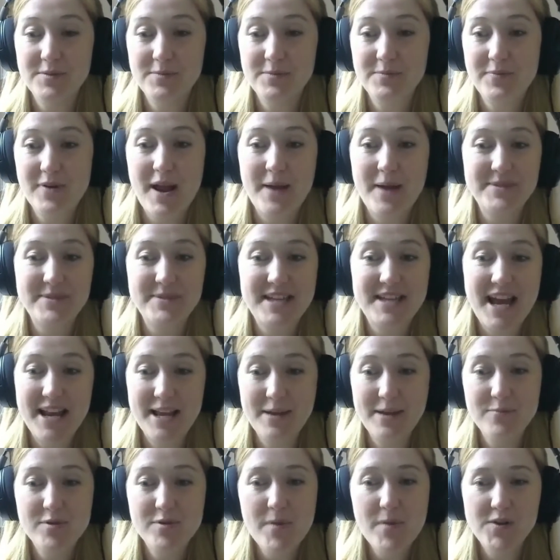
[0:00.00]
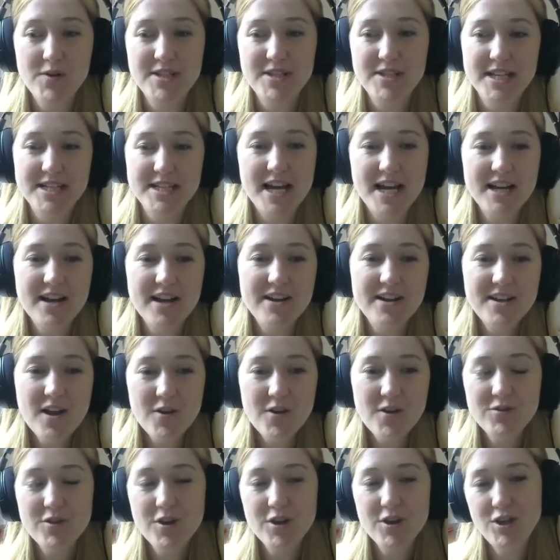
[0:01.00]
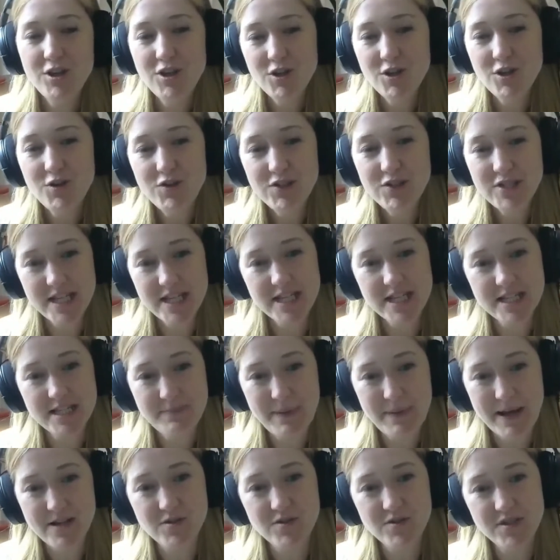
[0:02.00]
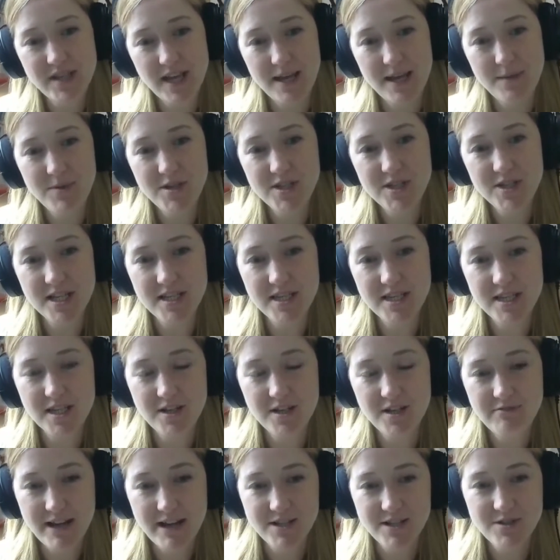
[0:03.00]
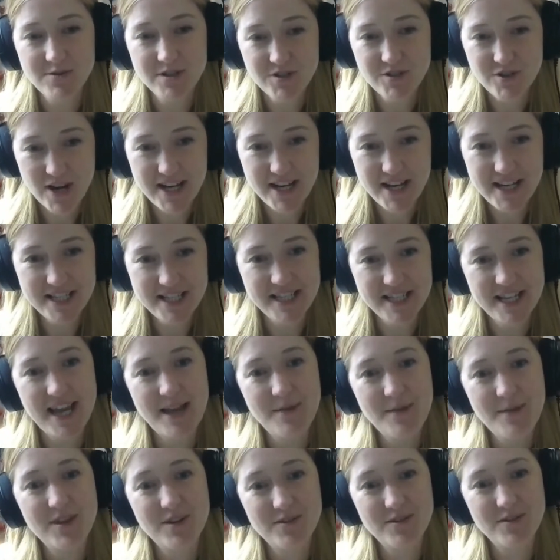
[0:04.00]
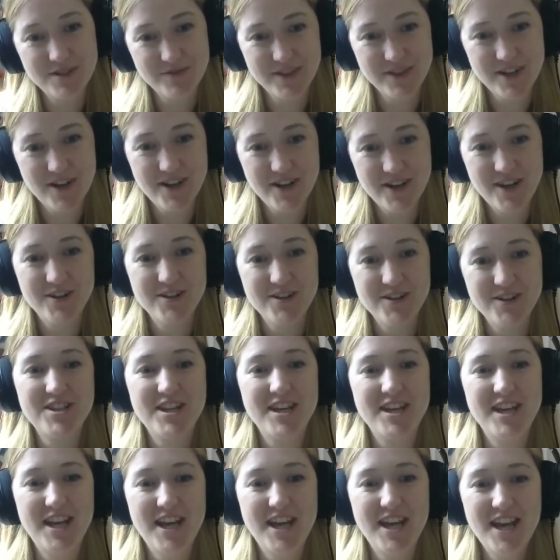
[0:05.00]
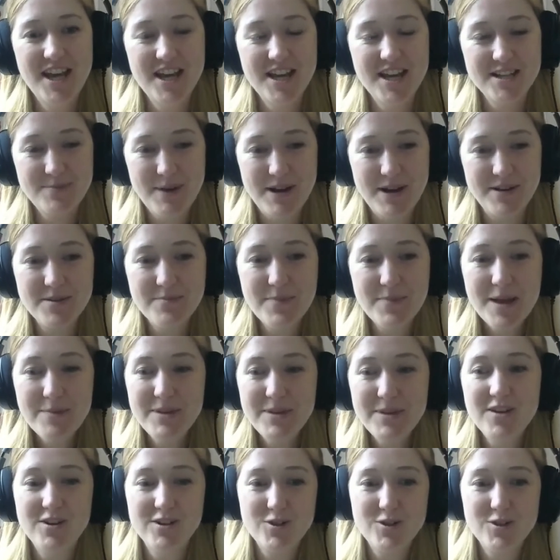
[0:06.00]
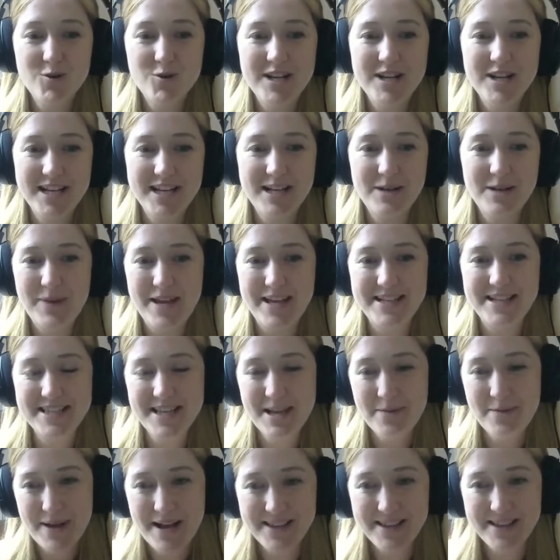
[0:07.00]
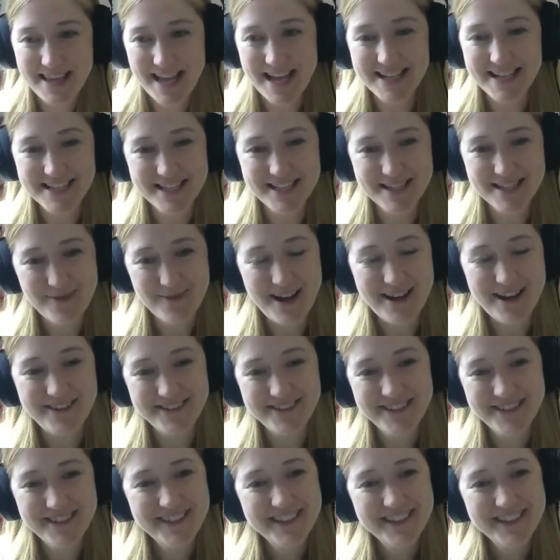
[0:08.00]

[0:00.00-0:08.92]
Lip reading: perhaps getting promoted? And I know that you did a special scheme, you did the Graduate Trainee scheme with Oxford Archaeology as well. So maybe you could talk a little bit about that as well.